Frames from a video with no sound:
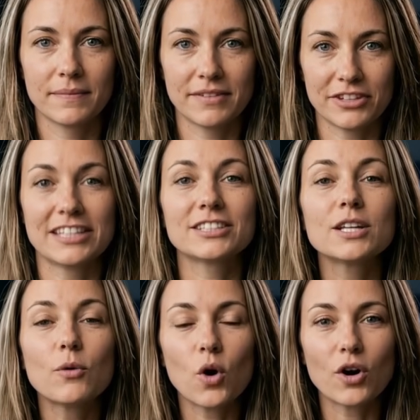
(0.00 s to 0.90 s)
The
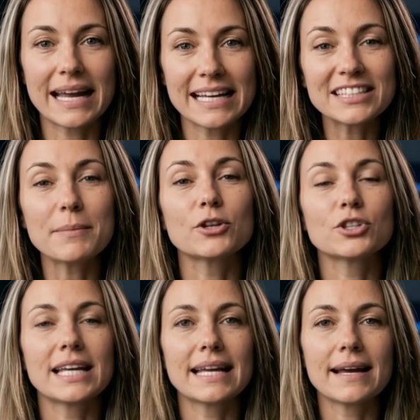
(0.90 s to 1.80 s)
risk-reward
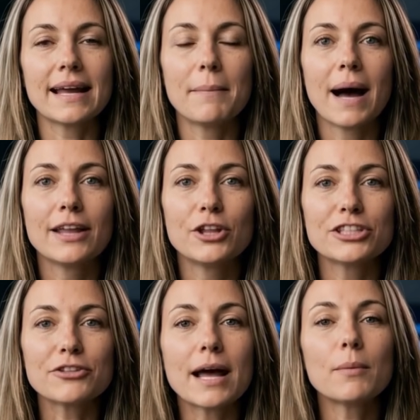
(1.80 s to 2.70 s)
asymmetry that
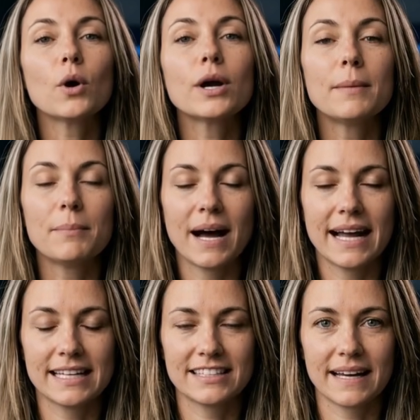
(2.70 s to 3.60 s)
Patrick's framework
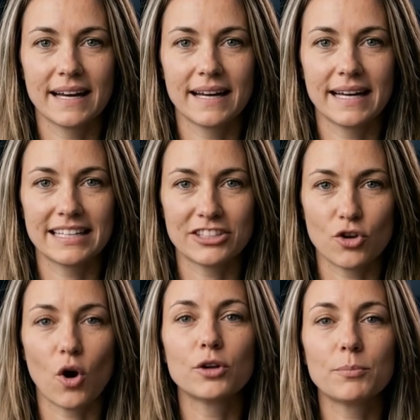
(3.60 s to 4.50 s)
implies is
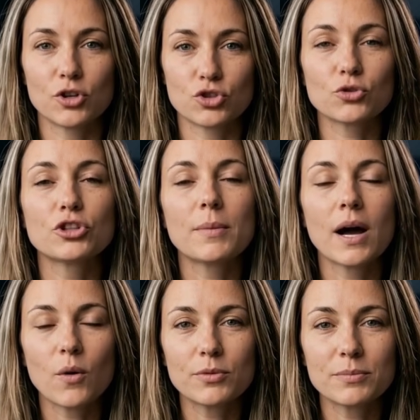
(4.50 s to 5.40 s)
not produced by
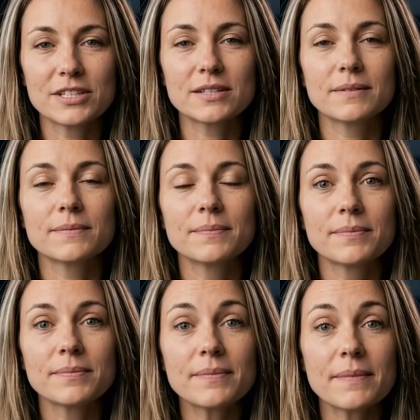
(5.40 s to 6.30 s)
optimism.
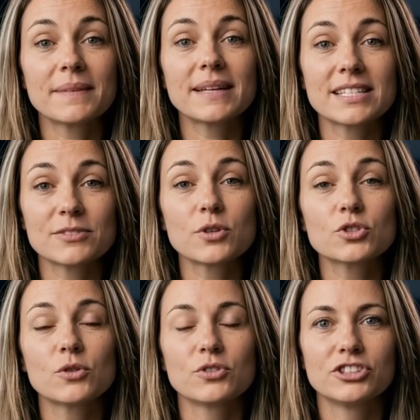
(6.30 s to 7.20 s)
It is
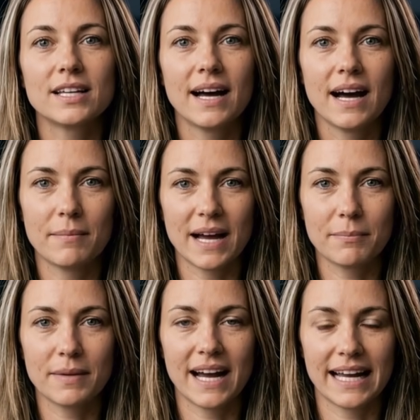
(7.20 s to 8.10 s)
produced by
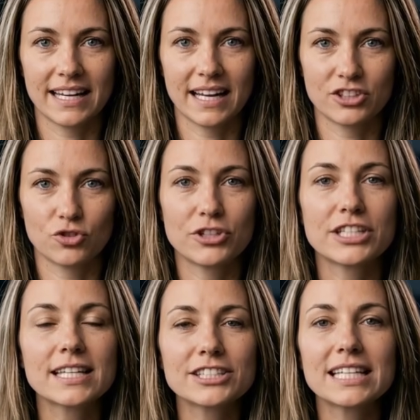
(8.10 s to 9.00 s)
applying a
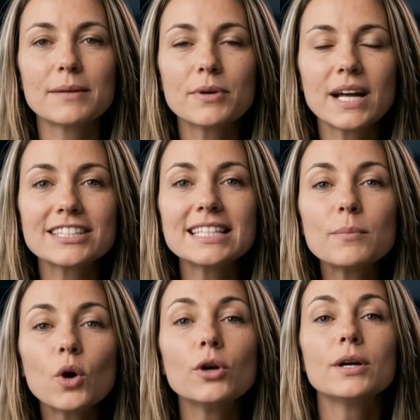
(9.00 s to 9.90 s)
utility pricing
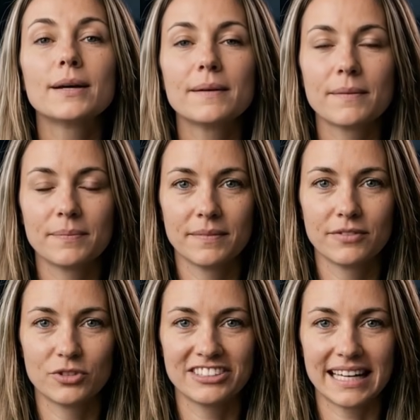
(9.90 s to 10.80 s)
model
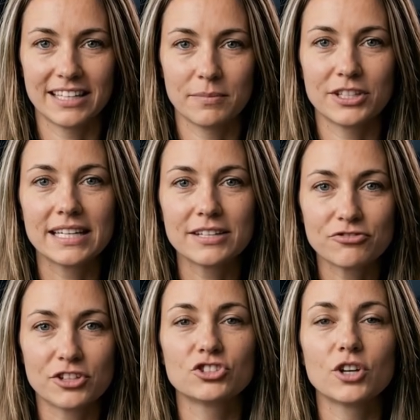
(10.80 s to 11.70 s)
to a settlement
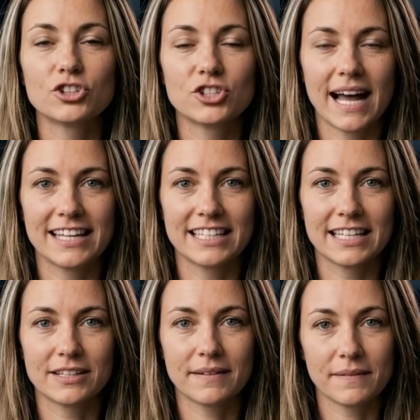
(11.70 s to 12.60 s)
infrastructure
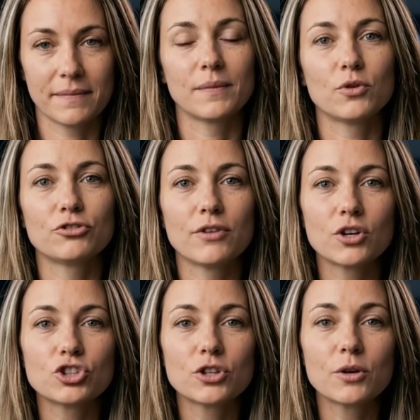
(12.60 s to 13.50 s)
asset whose
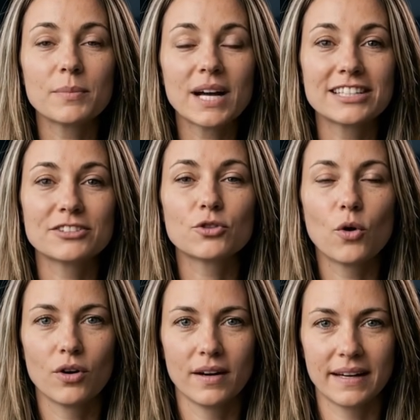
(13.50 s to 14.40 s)
functional price
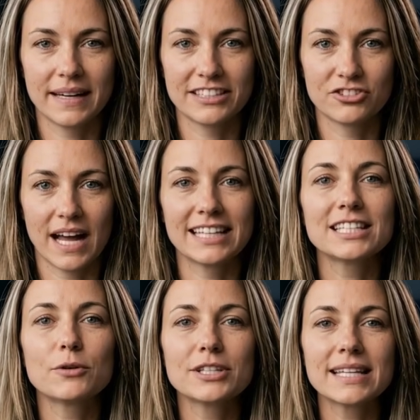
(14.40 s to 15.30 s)
floor is rising with